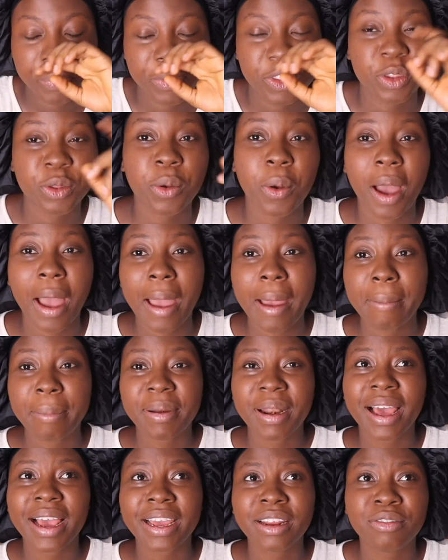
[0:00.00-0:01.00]
So I
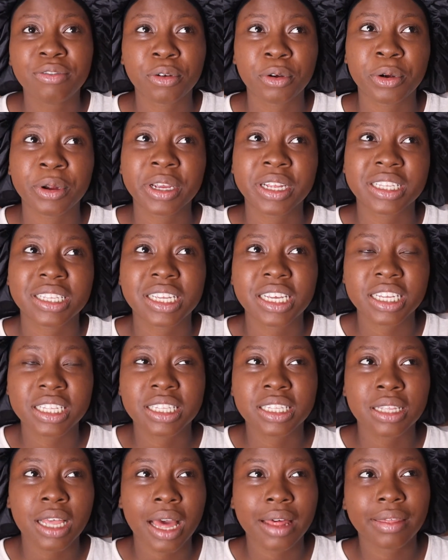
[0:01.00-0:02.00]
applied for it.
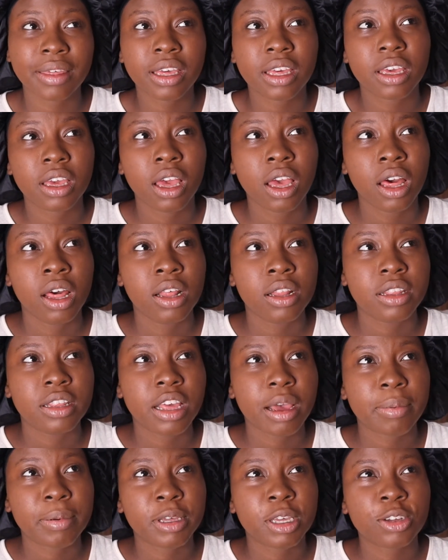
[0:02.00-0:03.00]
I think
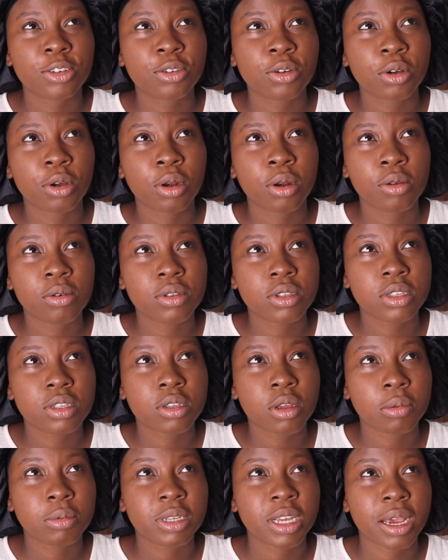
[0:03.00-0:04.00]
the application closed
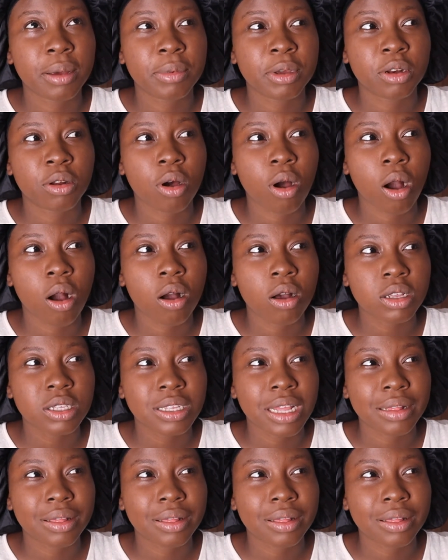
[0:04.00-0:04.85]
sometime in August.